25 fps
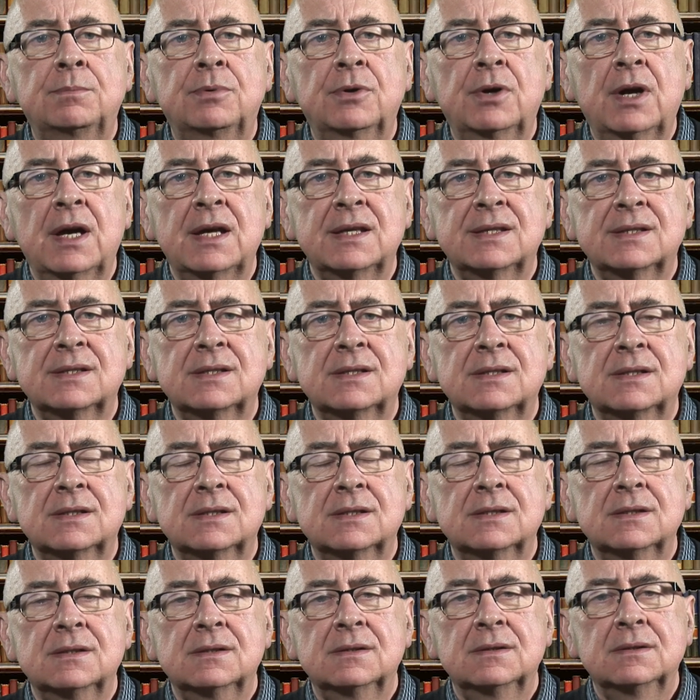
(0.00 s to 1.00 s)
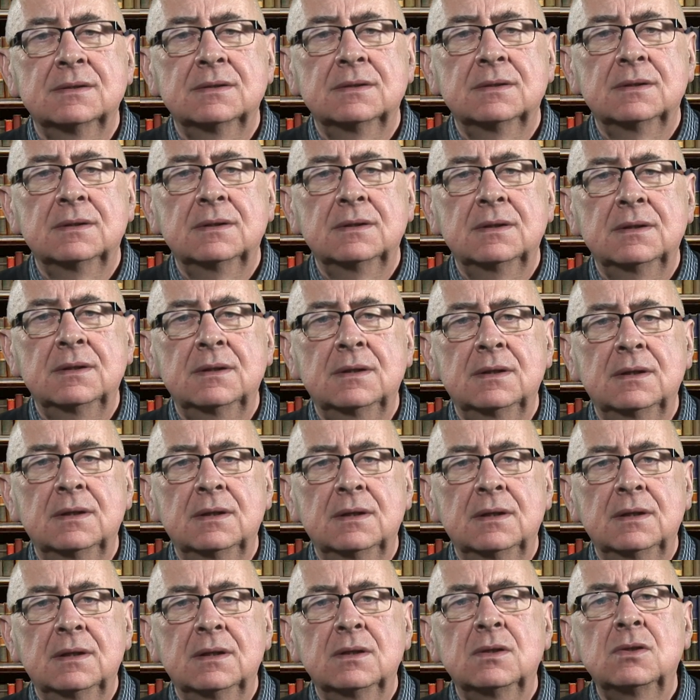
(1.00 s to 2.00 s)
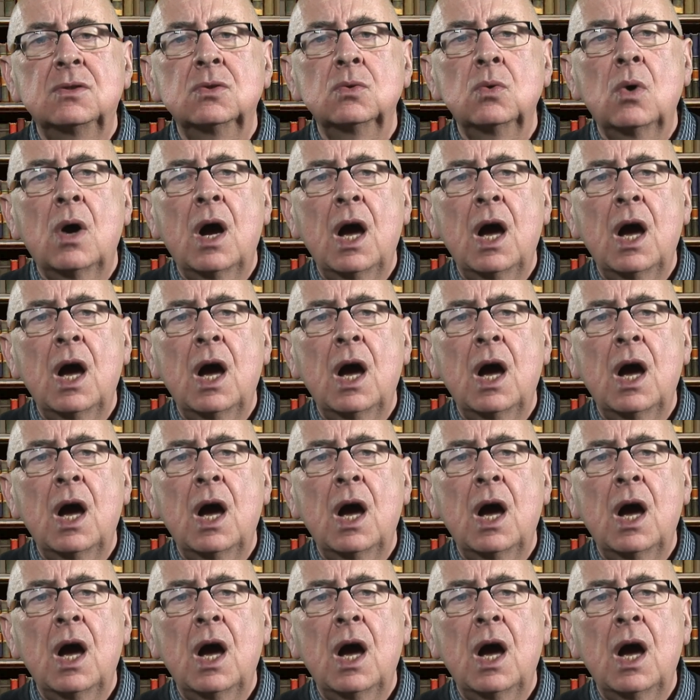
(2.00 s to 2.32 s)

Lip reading: breasts. Do